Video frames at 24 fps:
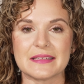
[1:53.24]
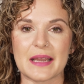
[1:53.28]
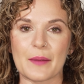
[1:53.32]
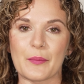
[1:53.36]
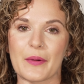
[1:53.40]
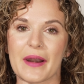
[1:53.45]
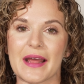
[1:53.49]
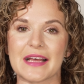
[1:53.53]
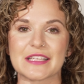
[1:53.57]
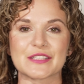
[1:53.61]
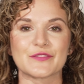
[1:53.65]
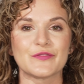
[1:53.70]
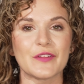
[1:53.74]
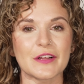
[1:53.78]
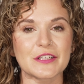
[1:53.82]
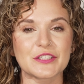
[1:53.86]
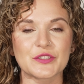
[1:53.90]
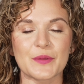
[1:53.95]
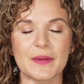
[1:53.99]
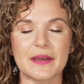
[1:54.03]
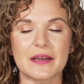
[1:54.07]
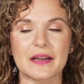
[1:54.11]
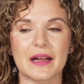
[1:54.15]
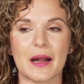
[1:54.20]
number has
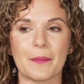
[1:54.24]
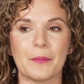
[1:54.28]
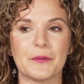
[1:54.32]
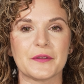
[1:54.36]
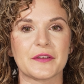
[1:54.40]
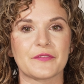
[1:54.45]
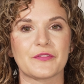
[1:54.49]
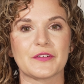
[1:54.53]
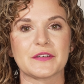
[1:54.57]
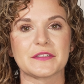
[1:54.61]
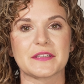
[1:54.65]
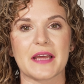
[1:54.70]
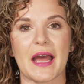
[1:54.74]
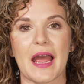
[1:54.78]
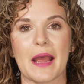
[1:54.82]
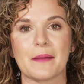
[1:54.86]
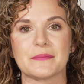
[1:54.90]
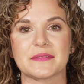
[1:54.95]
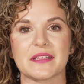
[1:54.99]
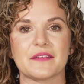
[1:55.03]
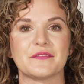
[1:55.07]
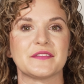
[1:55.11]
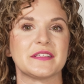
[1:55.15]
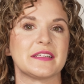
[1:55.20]
fluctuated a couple different
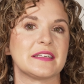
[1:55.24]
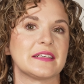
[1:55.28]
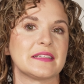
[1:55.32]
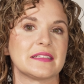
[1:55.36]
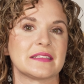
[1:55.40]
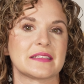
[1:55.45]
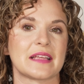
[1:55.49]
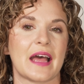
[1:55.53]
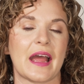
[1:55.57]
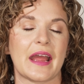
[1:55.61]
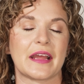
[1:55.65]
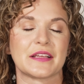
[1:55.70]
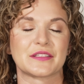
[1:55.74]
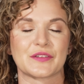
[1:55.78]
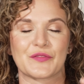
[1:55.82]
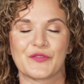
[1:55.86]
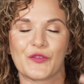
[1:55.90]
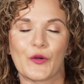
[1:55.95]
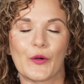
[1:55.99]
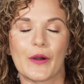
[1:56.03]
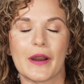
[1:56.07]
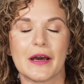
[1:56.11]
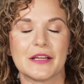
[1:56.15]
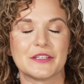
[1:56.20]
times. I've seen it as high as a
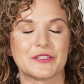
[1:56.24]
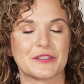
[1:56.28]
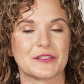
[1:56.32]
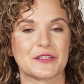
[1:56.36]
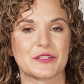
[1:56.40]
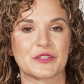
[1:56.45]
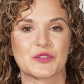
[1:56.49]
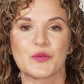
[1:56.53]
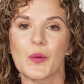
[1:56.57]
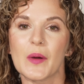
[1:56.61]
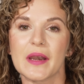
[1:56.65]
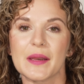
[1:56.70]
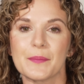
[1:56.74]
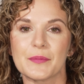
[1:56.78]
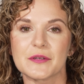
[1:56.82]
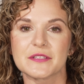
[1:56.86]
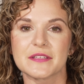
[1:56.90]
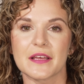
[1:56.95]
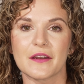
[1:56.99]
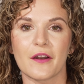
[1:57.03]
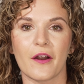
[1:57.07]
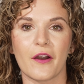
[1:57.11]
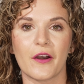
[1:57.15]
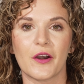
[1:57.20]

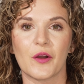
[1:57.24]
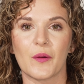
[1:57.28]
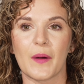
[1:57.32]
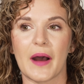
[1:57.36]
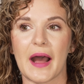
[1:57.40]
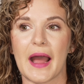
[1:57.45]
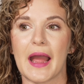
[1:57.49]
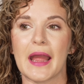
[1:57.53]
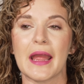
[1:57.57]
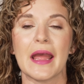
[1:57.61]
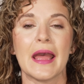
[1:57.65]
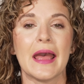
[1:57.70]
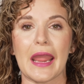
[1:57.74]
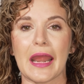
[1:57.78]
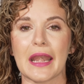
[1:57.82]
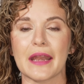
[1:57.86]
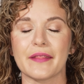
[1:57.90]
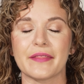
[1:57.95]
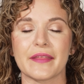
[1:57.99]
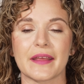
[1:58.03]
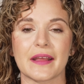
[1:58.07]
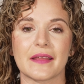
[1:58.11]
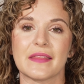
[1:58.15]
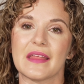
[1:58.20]
420% ROI.
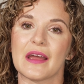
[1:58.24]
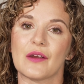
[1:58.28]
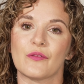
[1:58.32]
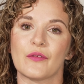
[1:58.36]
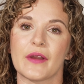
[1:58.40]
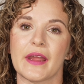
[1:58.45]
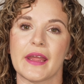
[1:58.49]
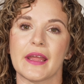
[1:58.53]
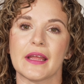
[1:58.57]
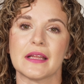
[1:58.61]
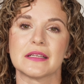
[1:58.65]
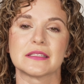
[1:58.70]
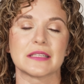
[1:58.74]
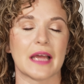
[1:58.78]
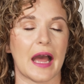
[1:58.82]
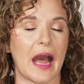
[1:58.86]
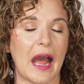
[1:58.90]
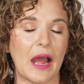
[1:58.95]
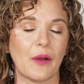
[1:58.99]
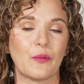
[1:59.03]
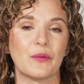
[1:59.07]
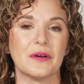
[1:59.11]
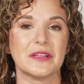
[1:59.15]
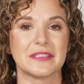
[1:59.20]
Anything in that range,
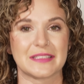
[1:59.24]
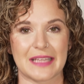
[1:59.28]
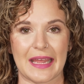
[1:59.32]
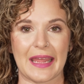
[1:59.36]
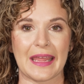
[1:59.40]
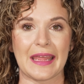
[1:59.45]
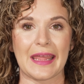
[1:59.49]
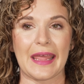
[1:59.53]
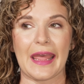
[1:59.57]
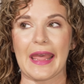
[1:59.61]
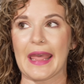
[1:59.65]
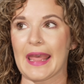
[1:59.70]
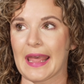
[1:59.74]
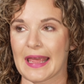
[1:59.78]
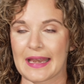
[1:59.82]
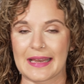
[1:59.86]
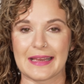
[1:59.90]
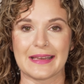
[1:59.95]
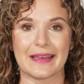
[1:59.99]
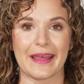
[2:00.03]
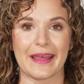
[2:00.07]
I will take any